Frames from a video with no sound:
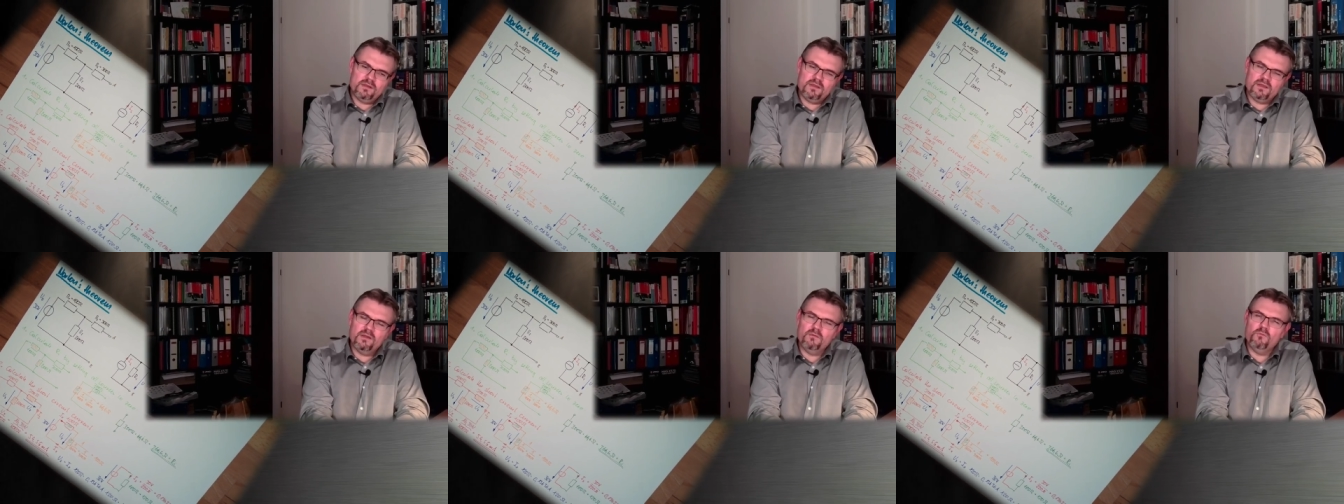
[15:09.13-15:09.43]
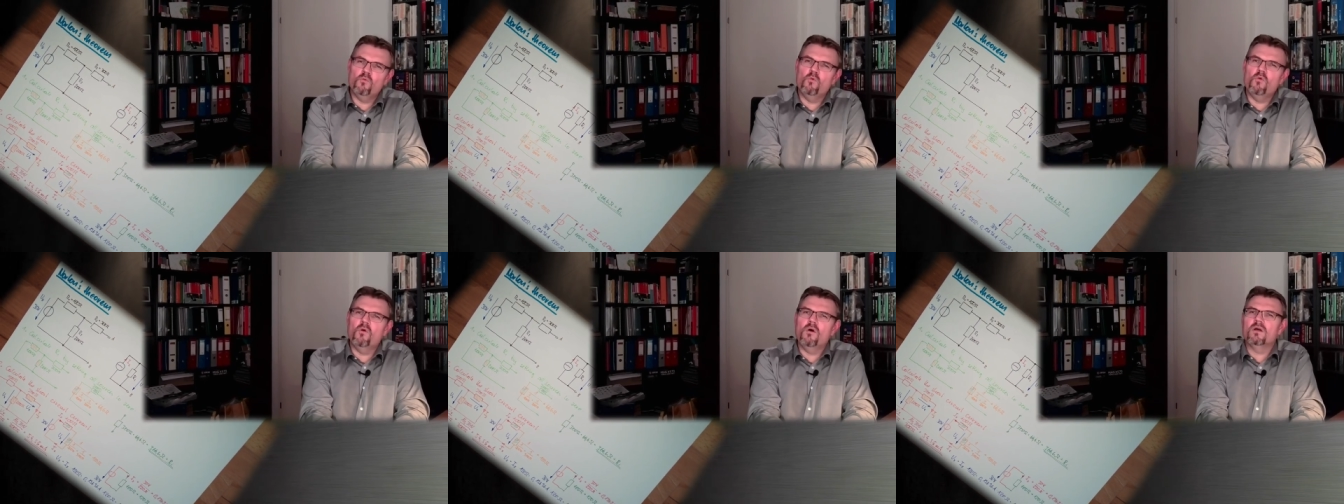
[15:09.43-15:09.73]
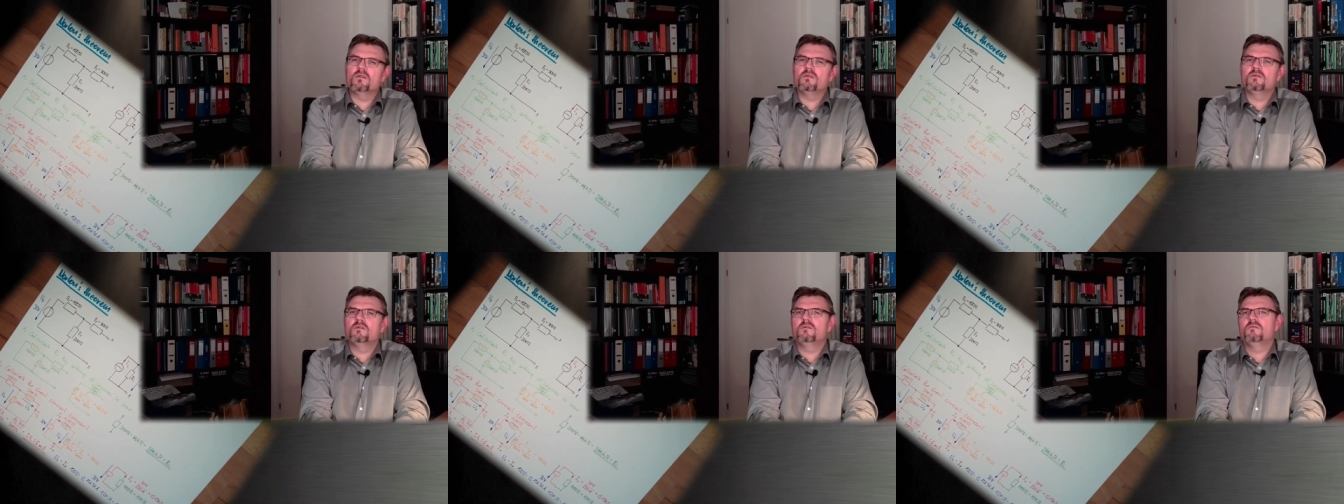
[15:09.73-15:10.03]
than
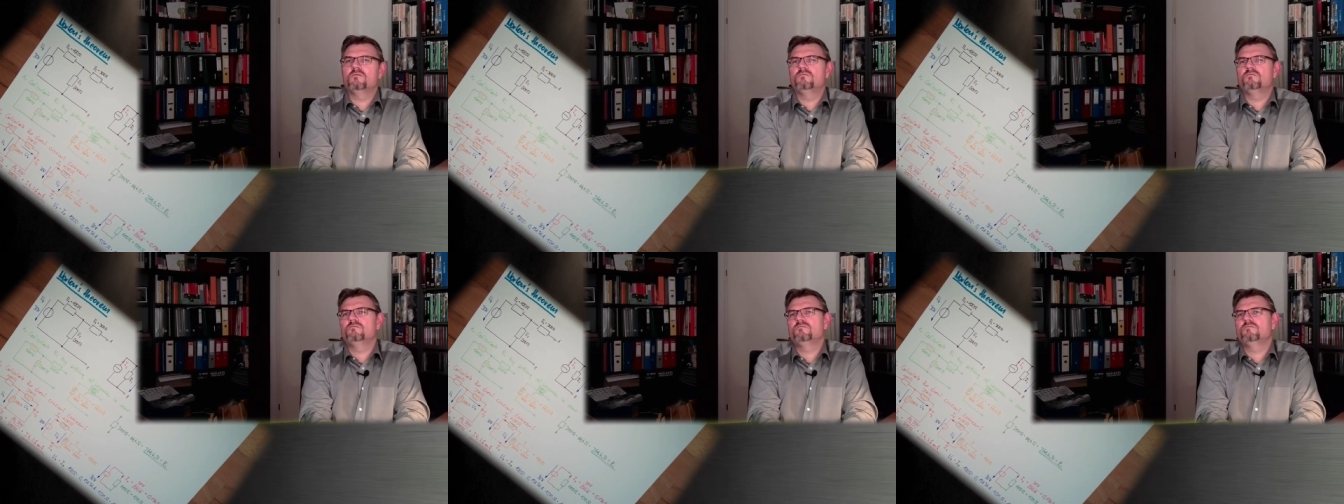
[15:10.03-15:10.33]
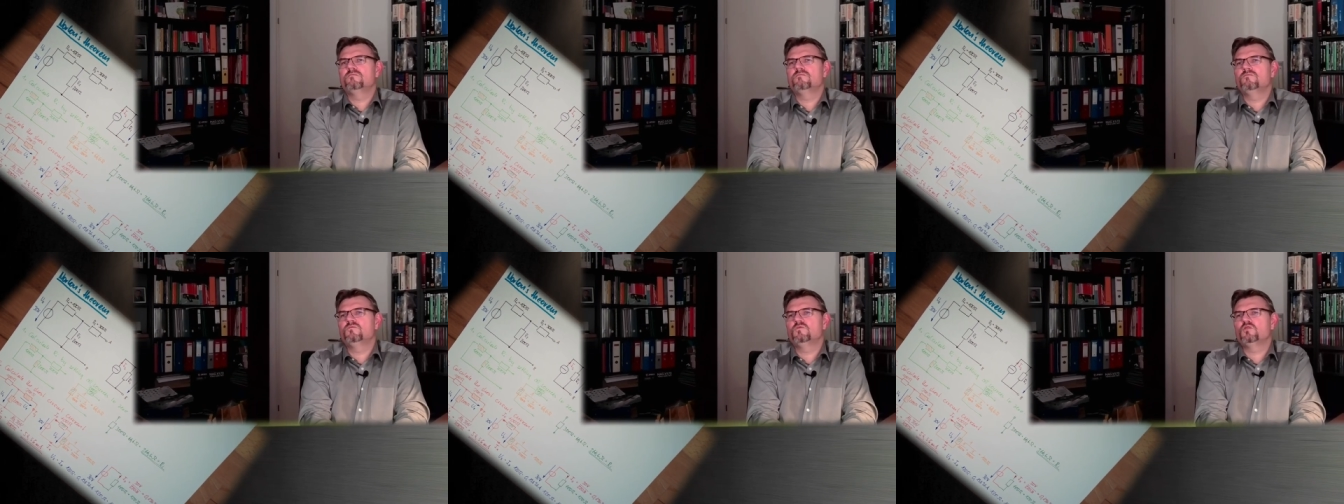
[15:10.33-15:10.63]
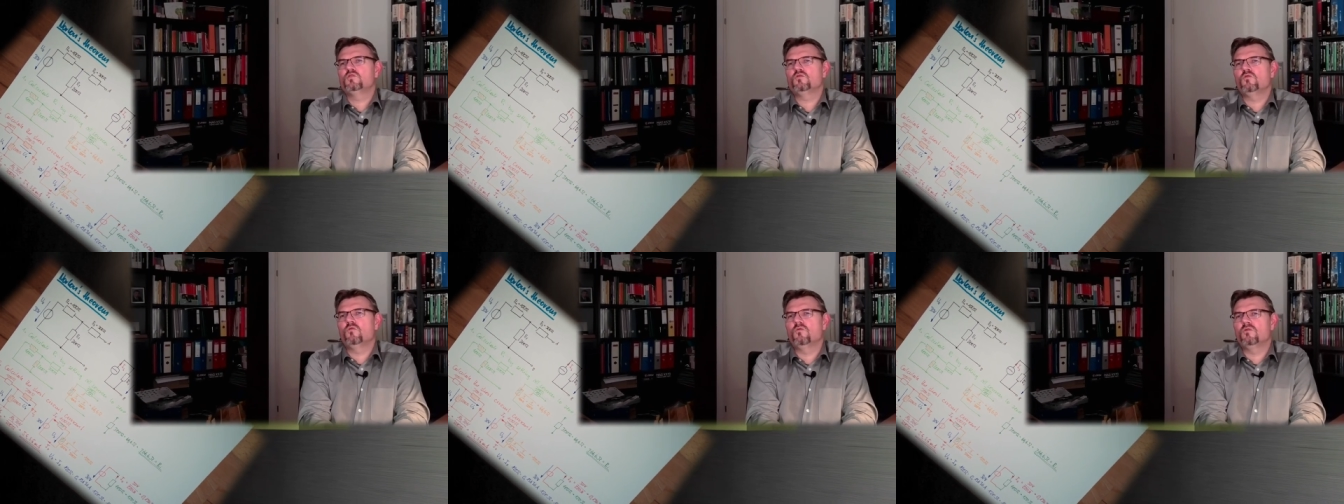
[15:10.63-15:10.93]
one
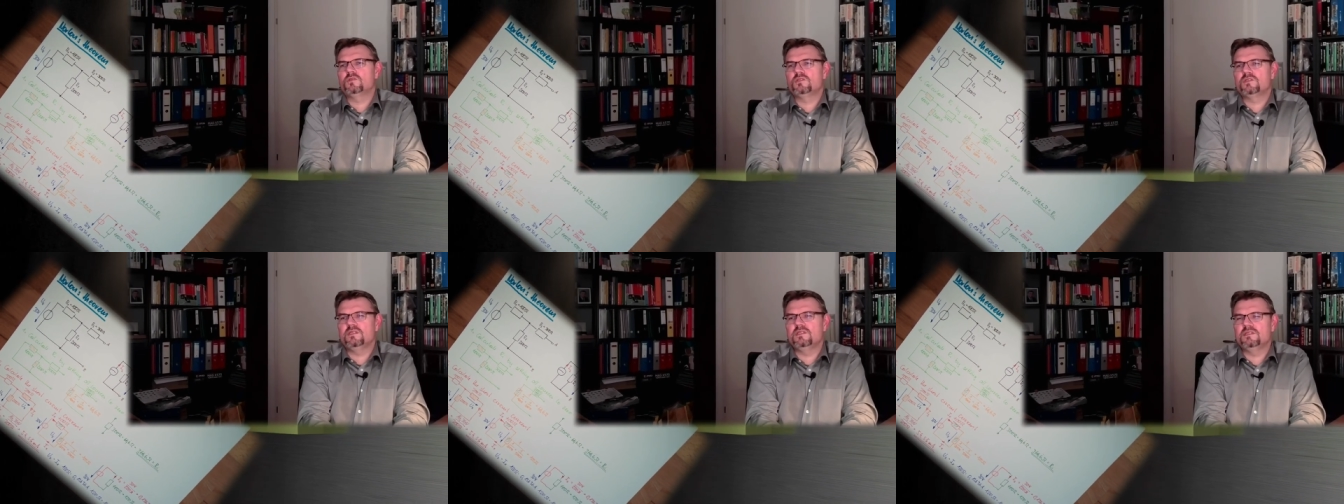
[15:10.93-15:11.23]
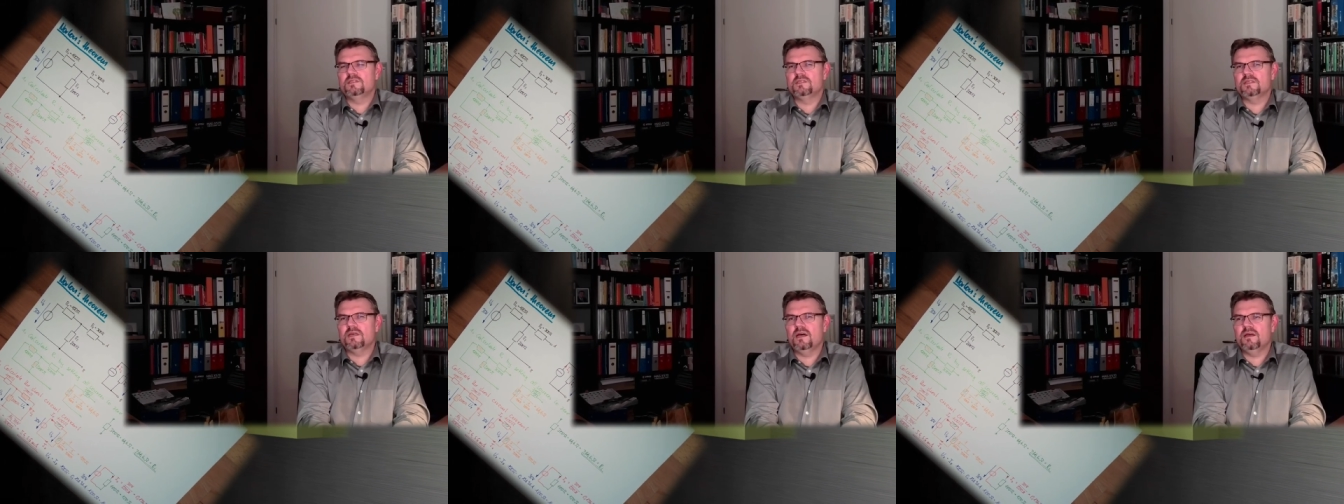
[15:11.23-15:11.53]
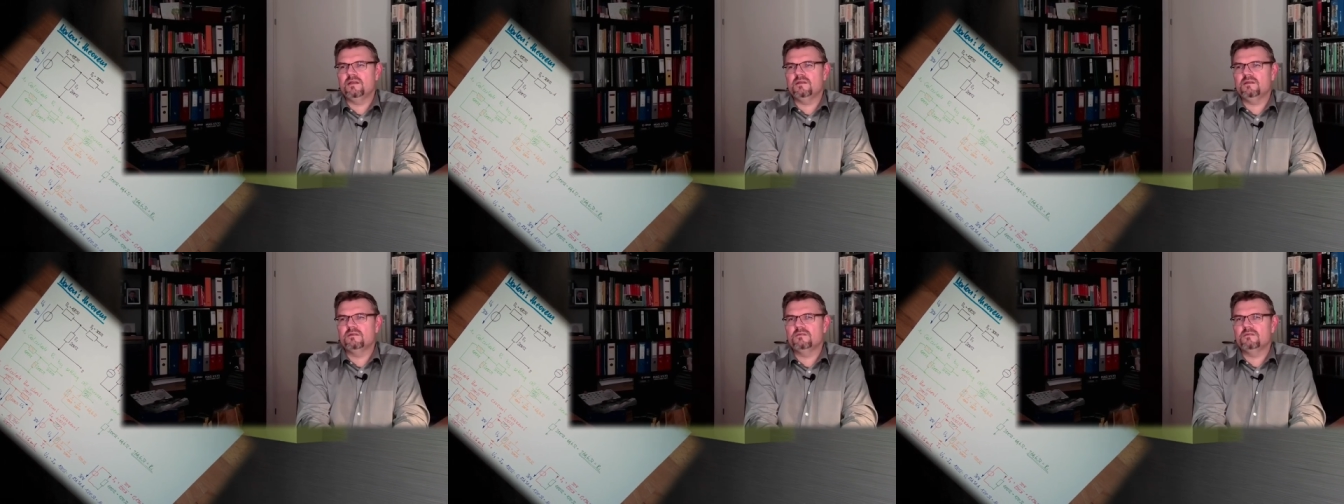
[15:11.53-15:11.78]
source inside?